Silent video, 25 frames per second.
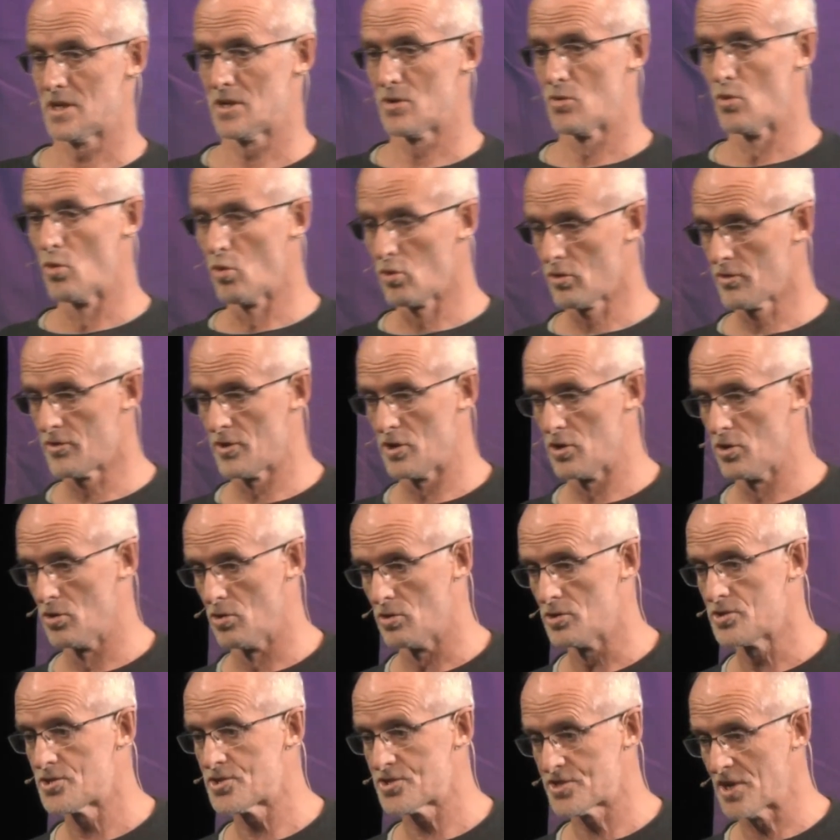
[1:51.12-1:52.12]
all of the
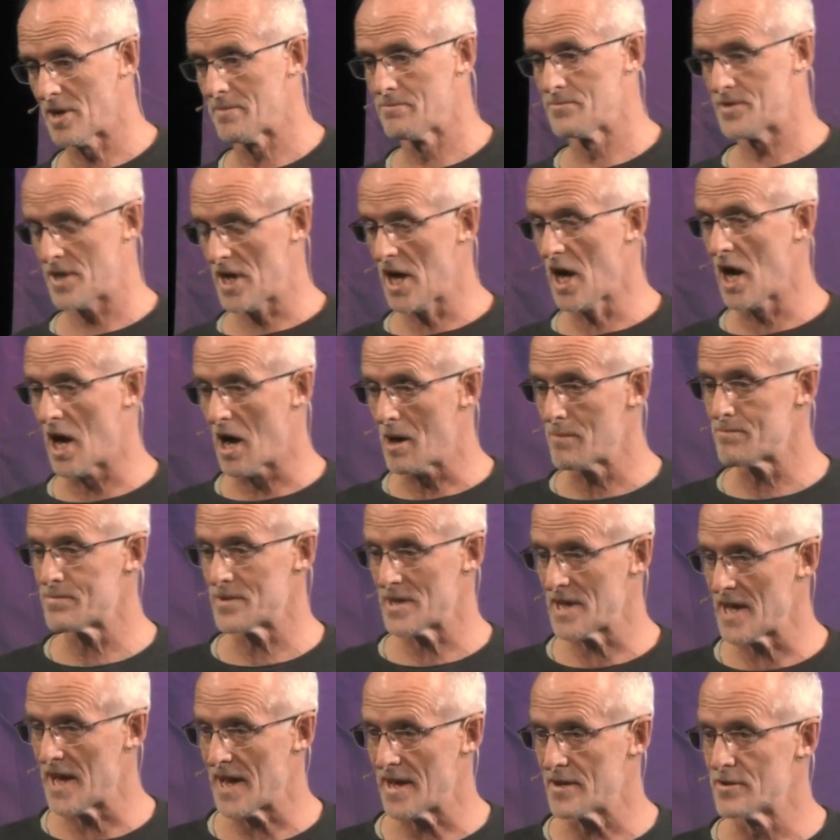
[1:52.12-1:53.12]
law is summed
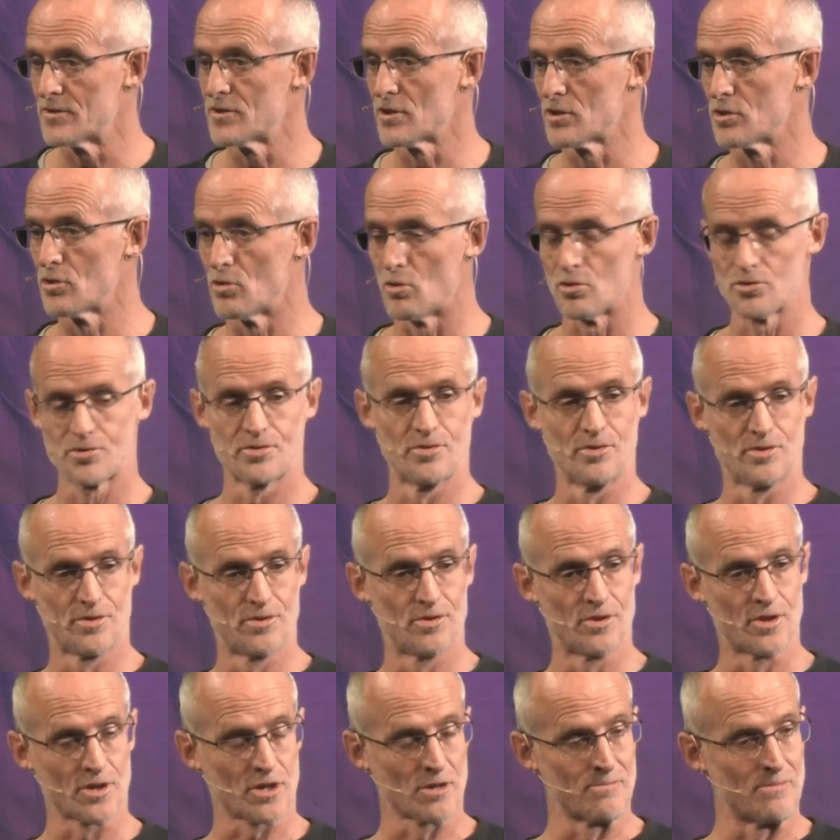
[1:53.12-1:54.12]
up in the law,
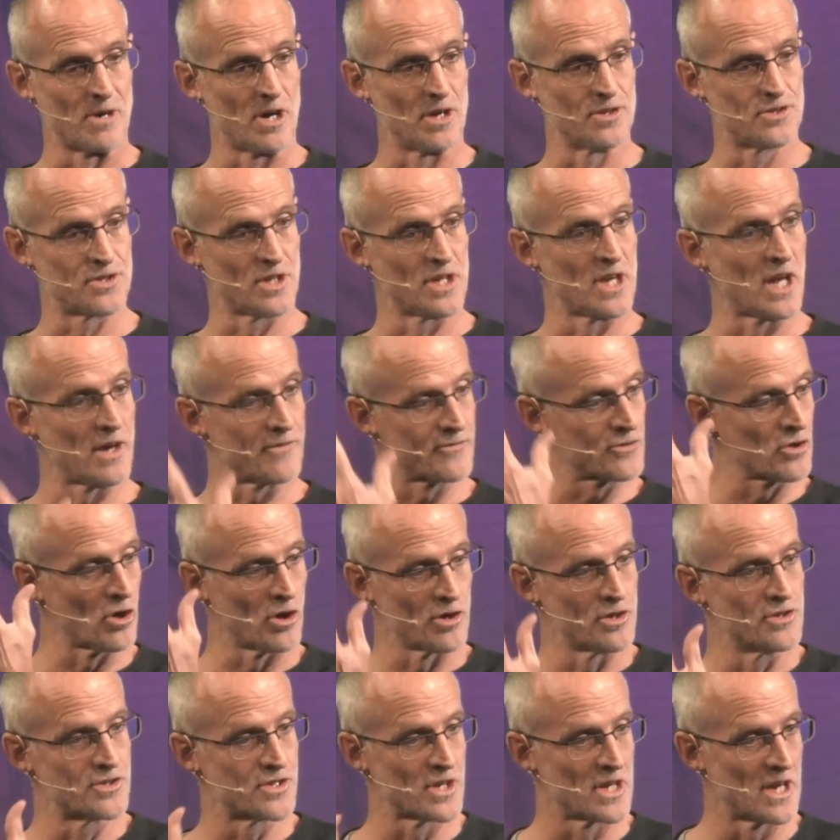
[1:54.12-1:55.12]
the command to love
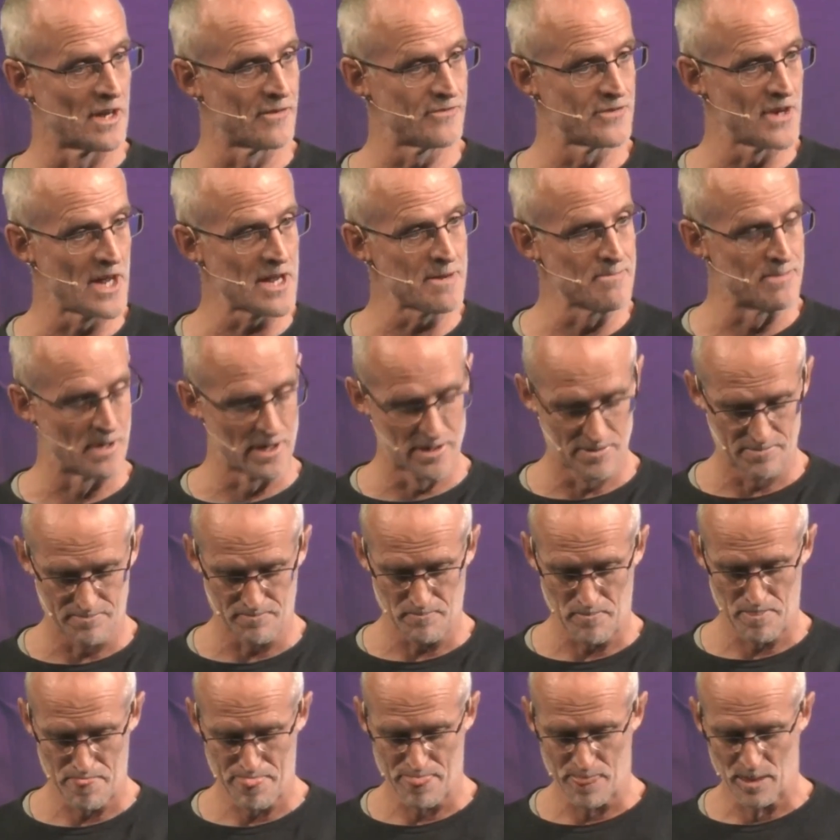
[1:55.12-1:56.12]
God and to love neighbor.
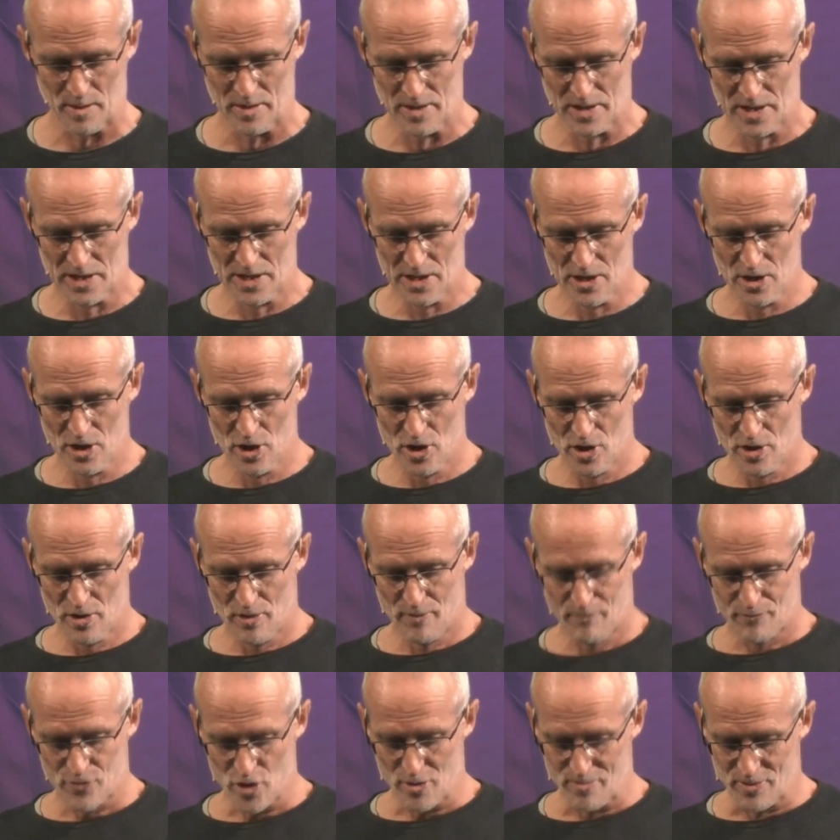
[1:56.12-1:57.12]

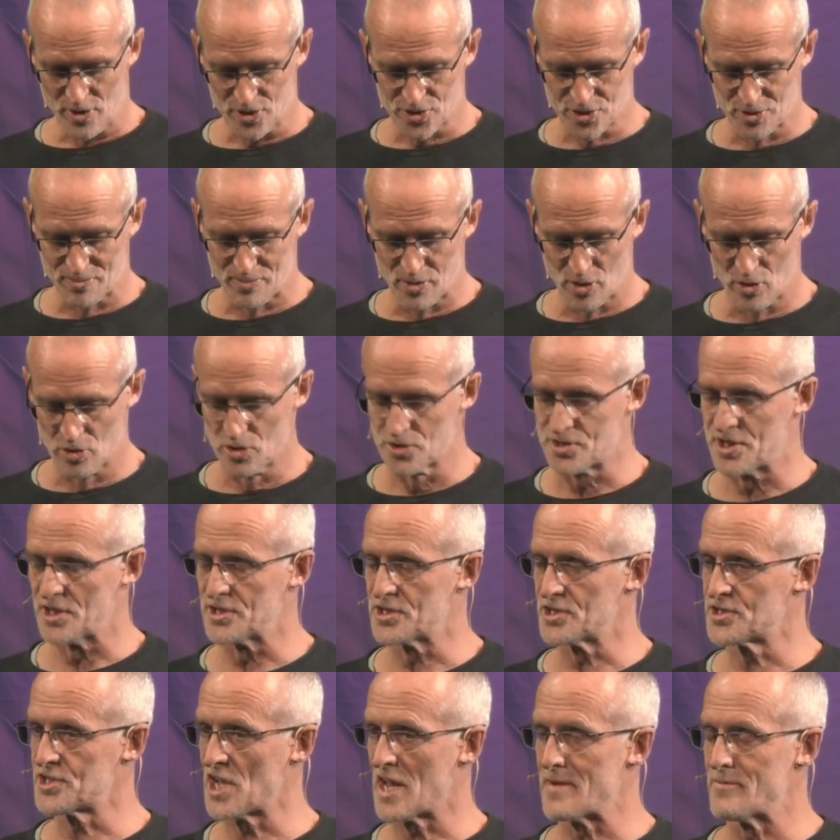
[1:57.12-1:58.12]
The Apostle Paul says
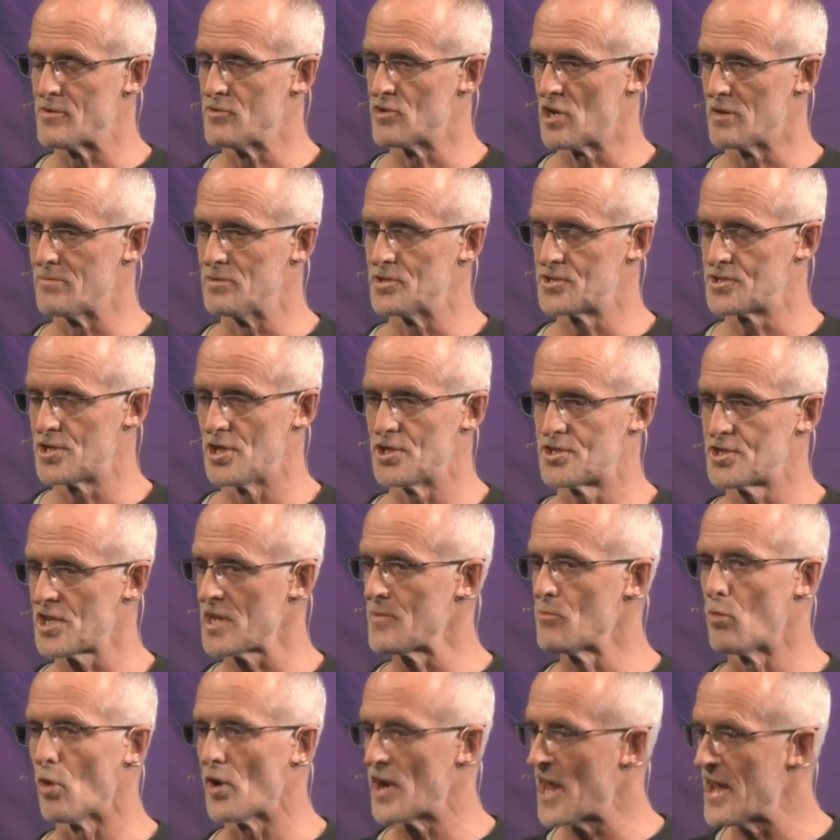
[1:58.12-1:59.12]
the same in Romans
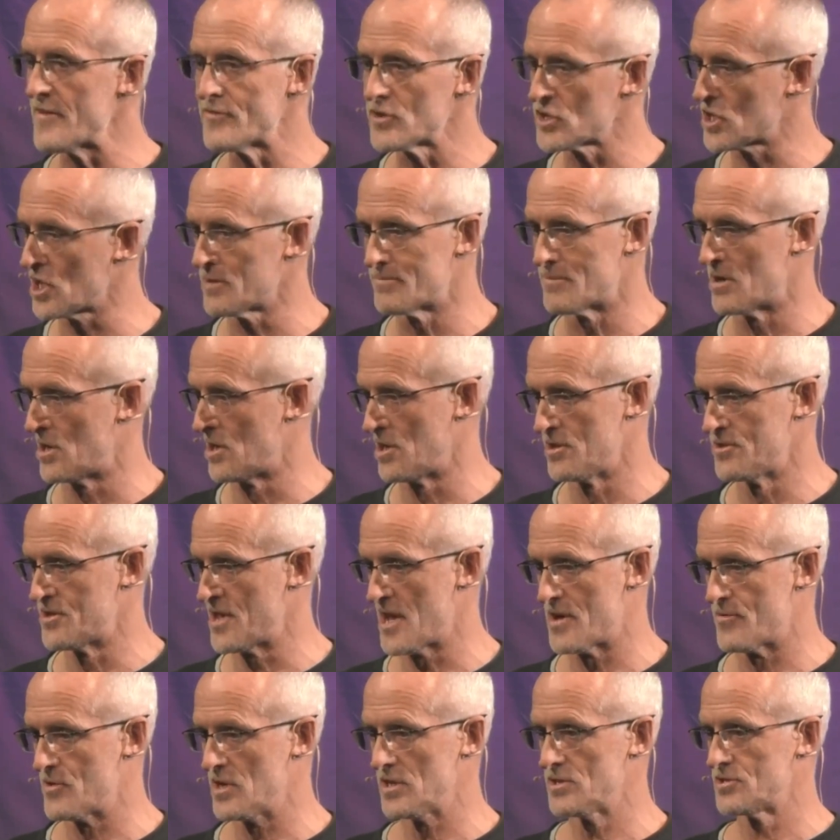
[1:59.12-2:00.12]
13, whatever command
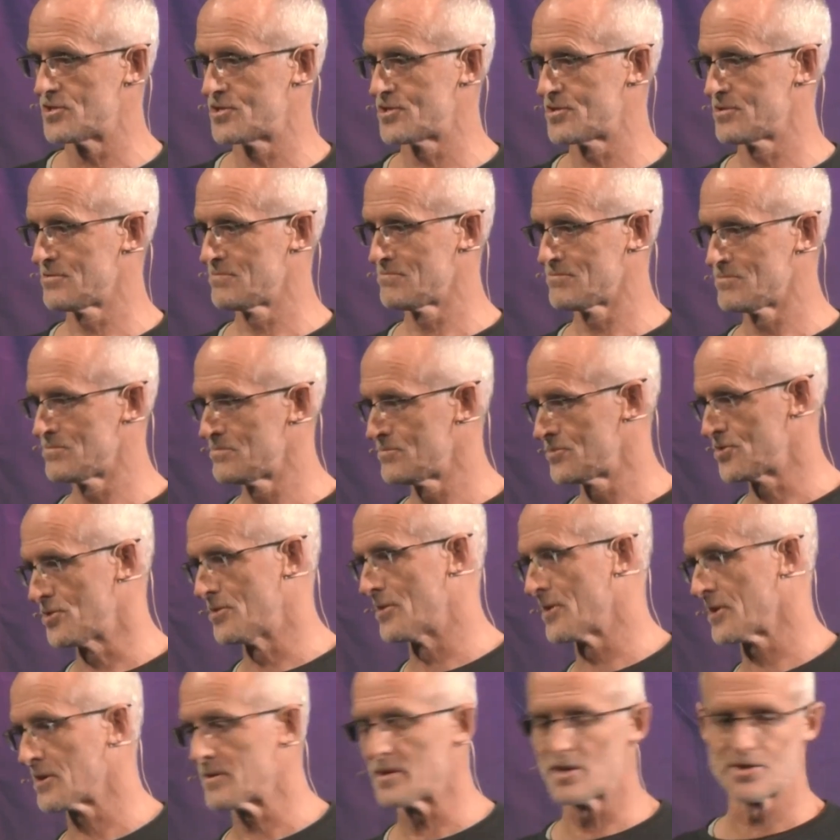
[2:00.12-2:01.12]
there is, do
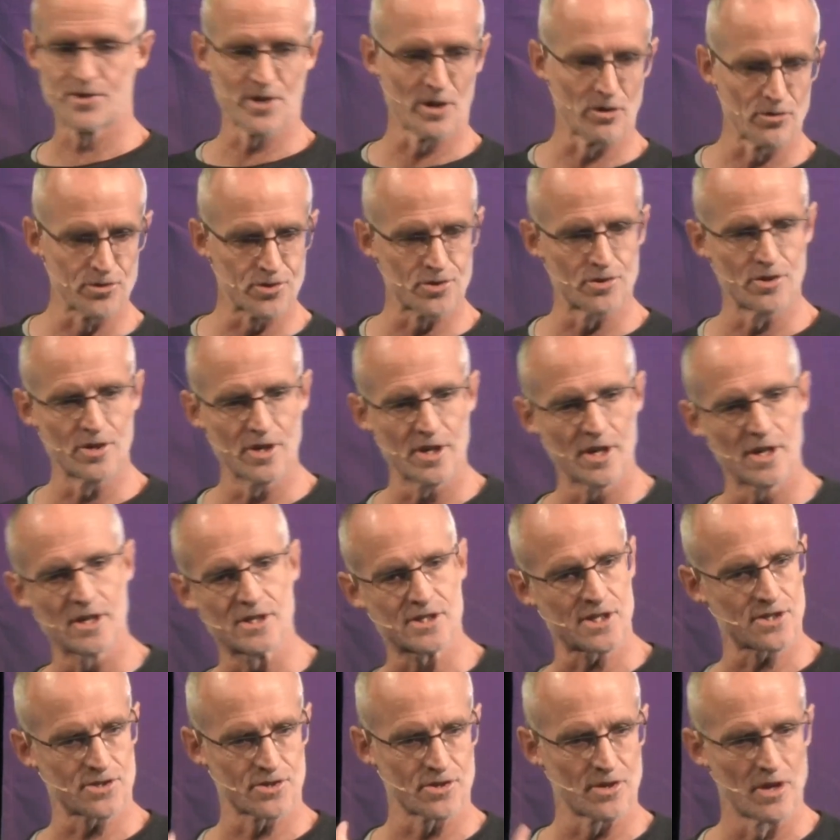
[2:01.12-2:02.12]
not commit adultery,
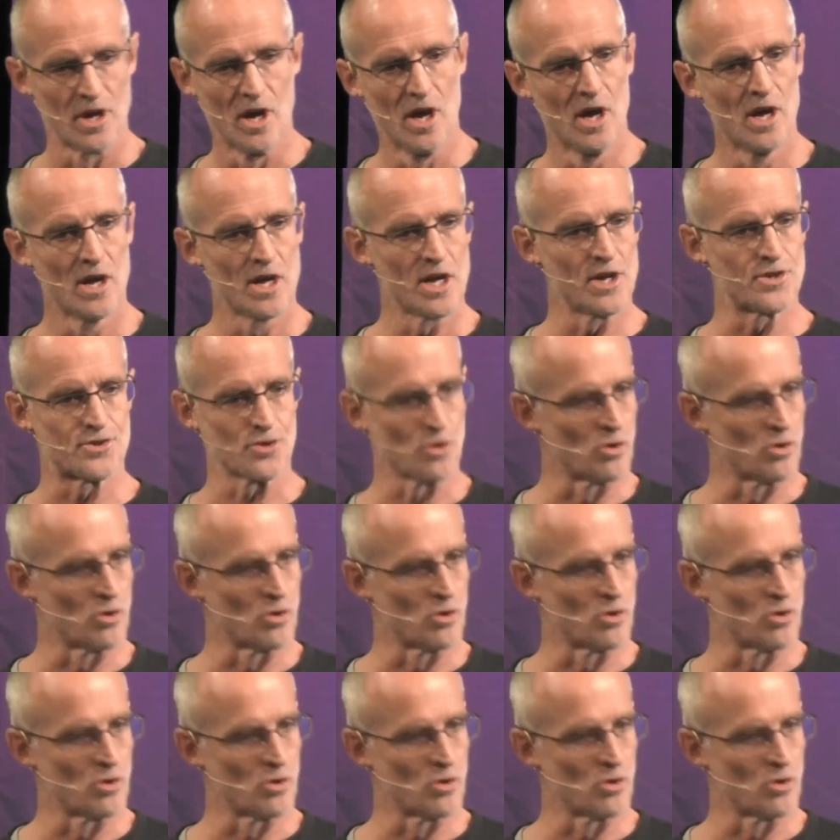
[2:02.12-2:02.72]
etc. It's